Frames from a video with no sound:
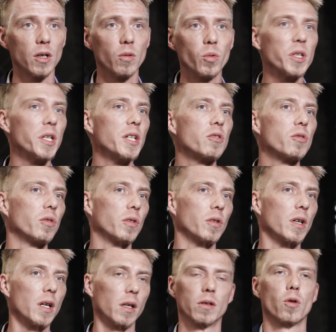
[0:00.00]
We need to,
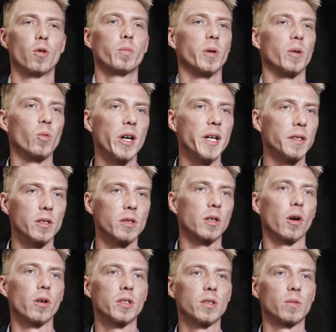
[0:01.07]
in an open way,
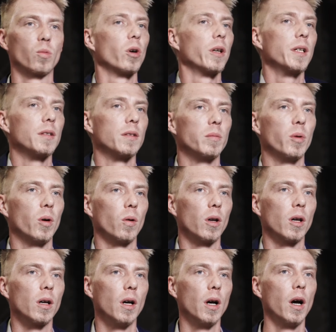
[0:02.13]
discuss what is
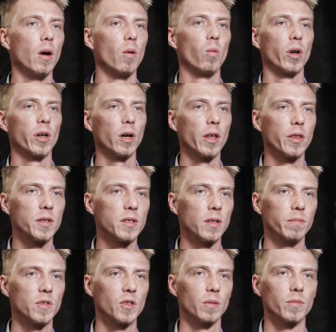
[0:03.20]
Ebola, what are the
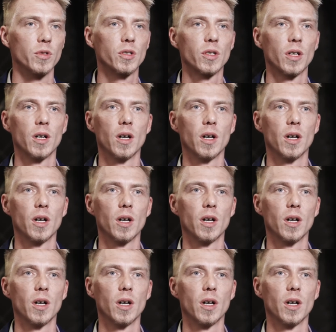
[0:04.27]
symptoms.